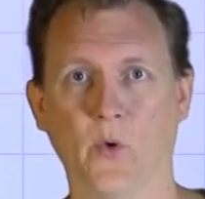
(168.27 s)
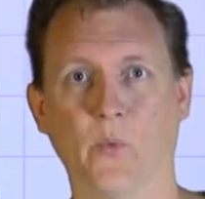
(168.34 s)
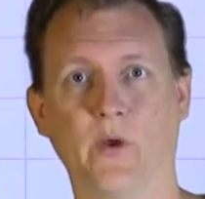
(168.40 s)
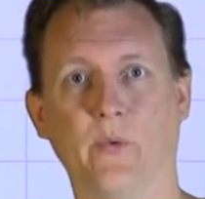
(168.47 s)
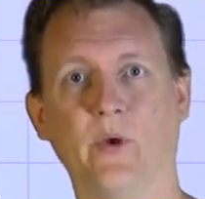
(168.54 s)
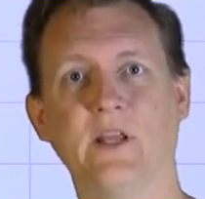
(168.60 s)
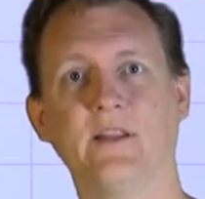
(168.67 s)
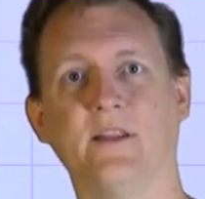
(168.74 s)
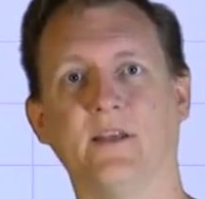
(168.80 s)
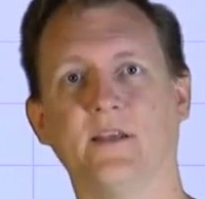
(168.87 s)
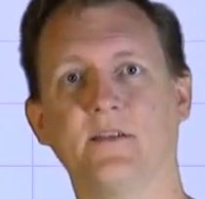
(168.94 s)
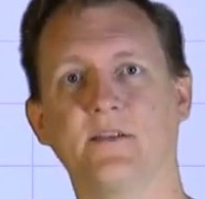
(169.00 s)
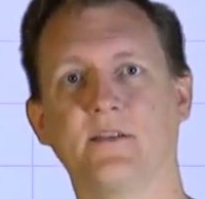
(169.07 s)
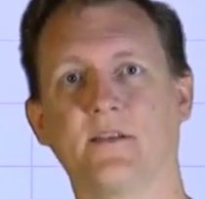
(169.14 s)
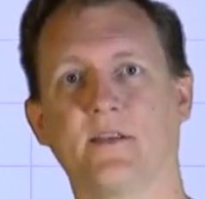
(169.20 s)
We read
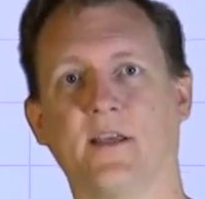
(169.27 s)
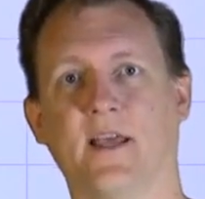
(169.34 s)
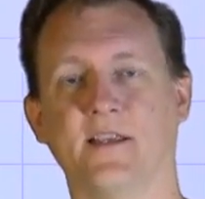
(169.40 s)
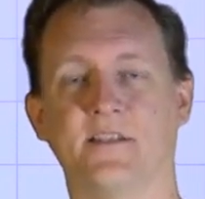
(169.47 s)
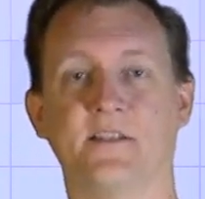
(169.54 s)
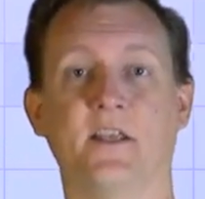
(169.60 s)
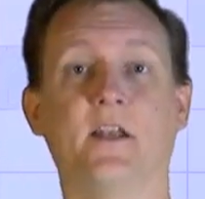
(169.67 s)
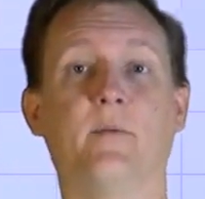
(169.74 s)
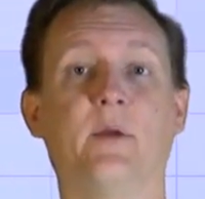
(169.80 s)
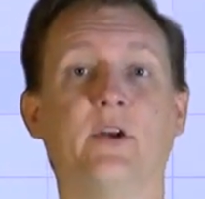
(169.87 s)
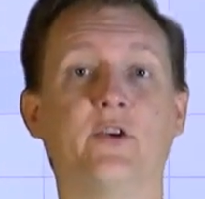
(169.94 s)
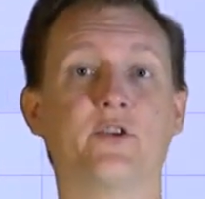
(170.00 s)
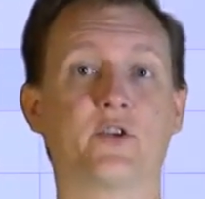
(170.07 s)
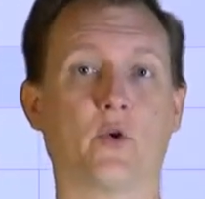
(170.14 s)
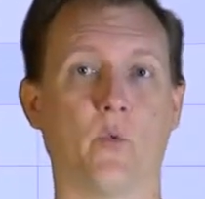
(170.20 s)
this as
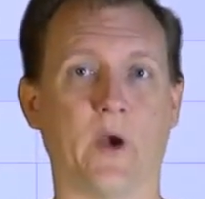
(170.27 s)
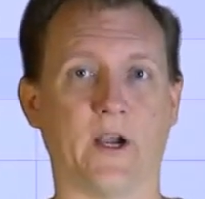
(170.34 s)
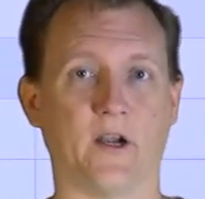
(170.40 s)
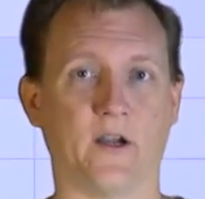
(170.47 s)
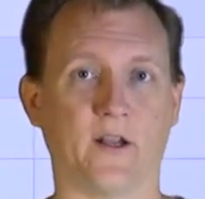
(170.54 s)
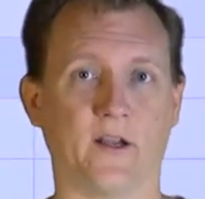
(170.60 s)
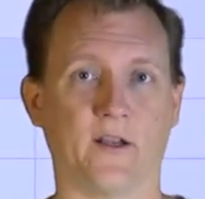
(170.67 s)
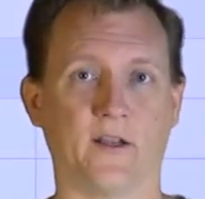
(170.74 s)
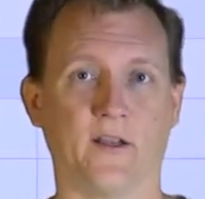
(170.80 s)
centimeters squared,